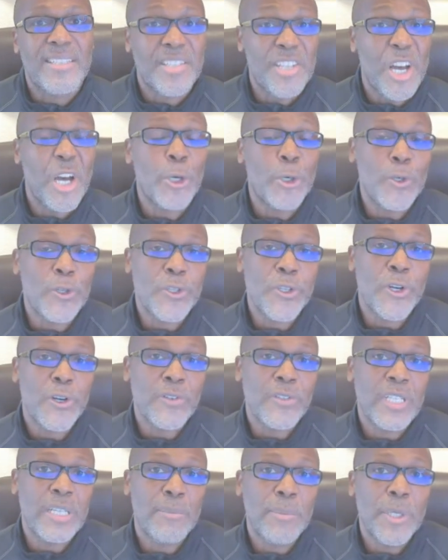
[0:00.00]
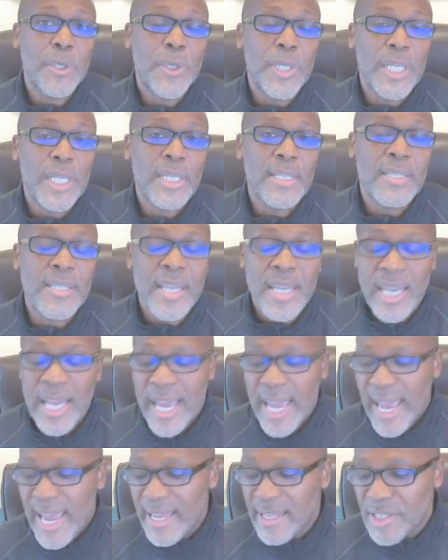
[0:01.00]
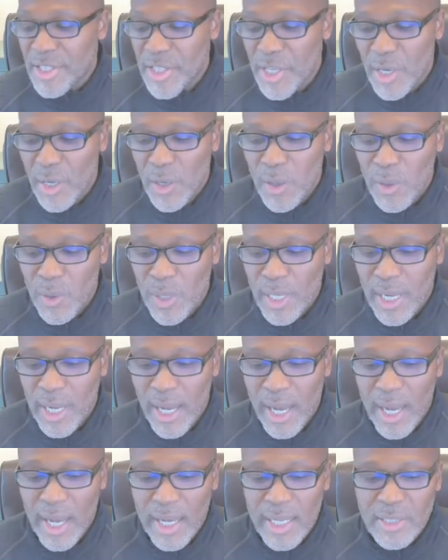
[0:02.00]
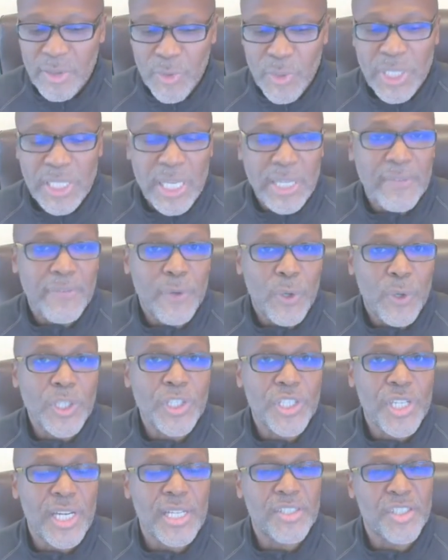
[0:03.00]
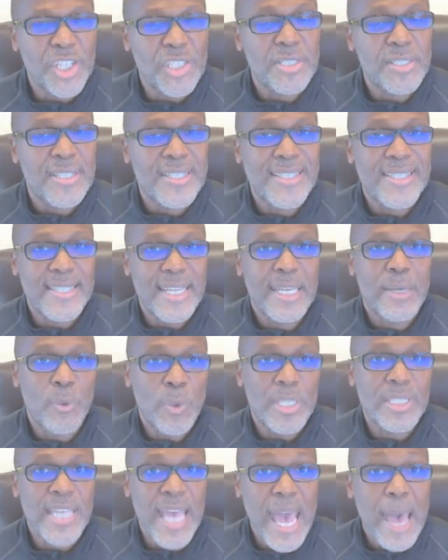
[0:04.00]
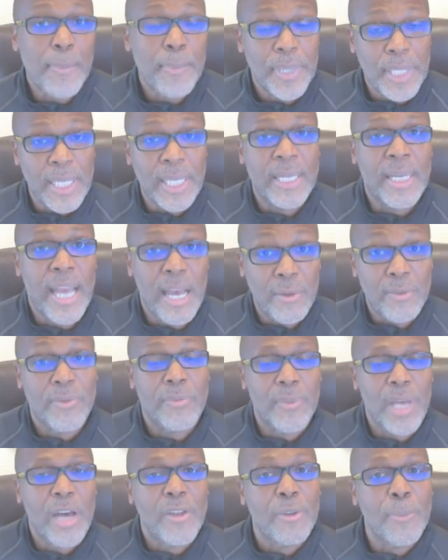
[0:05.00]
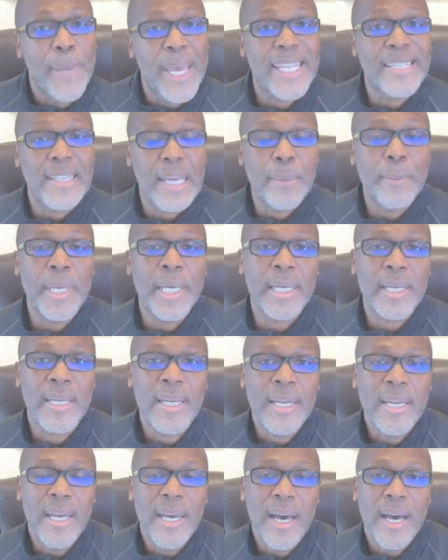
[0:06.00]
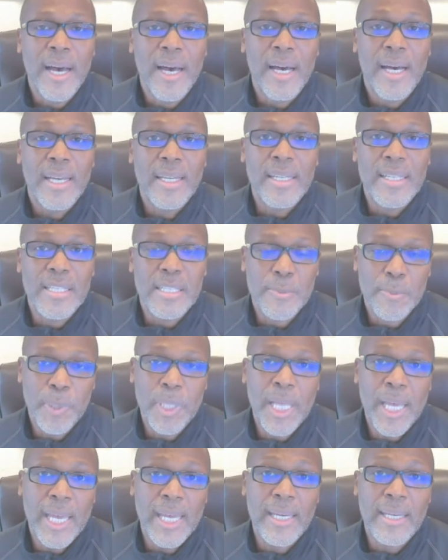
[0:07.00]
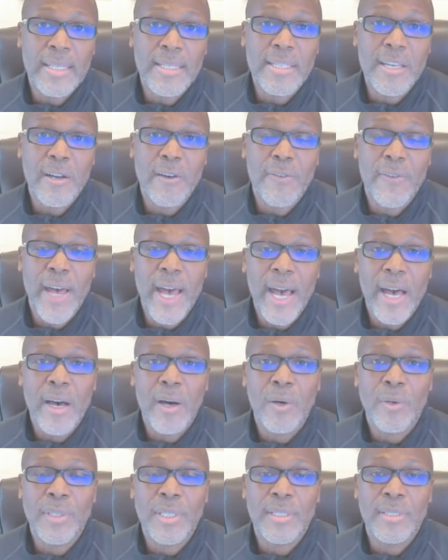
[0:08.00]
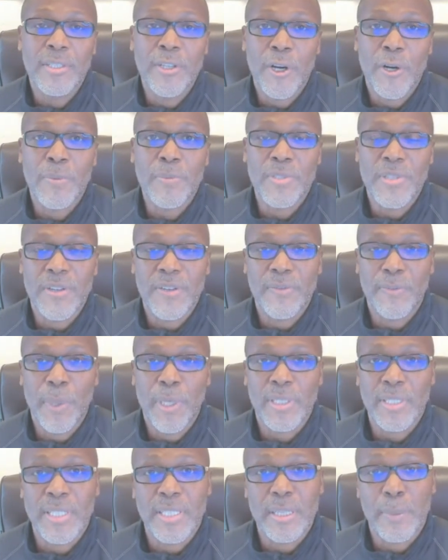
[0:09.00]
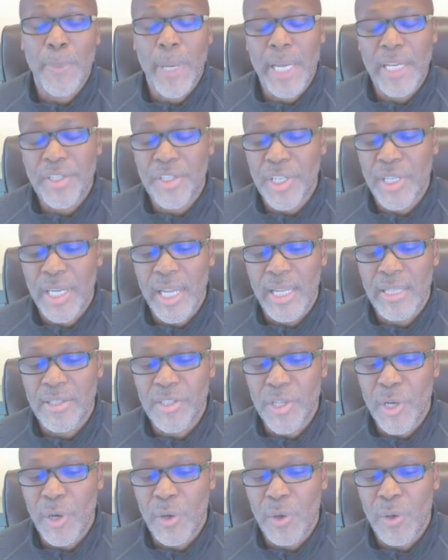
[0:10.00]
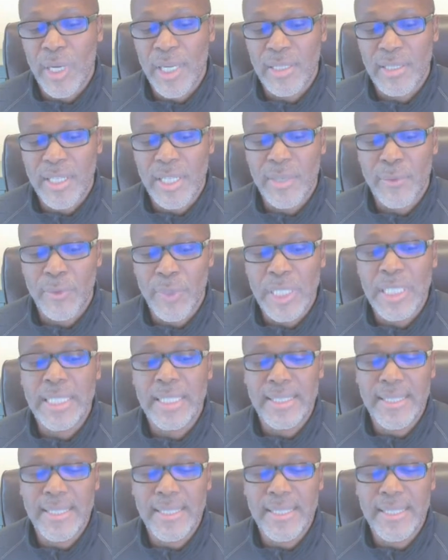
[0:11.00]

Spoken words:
in underserved communities. And so it's really unfortunate just to see what's happening, how the pandemic is playing itself out in terms of participation. And so it's going to really